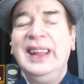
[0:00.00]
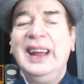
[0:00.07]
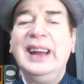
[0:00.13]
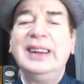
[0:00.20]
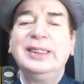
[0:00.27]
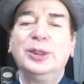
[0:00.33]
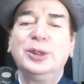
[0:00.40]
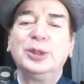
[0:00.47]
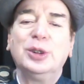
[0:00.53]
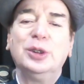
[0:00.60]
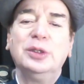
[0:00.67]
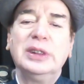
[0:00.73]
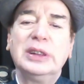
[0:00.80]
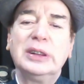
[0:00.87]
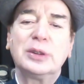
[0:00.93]
I don't
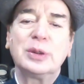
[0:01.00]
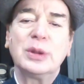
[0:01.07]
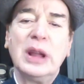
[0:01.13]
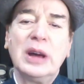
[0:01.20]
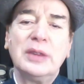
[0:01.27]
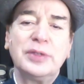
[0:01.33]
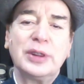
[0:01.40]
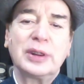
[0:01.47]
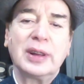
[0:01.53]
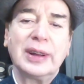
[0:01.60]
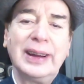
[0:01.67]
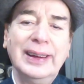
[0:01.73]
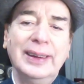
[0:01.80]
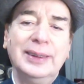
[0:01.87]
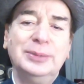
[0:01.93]
know whether to laugh or
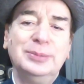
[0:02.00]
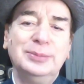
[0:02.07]
cry.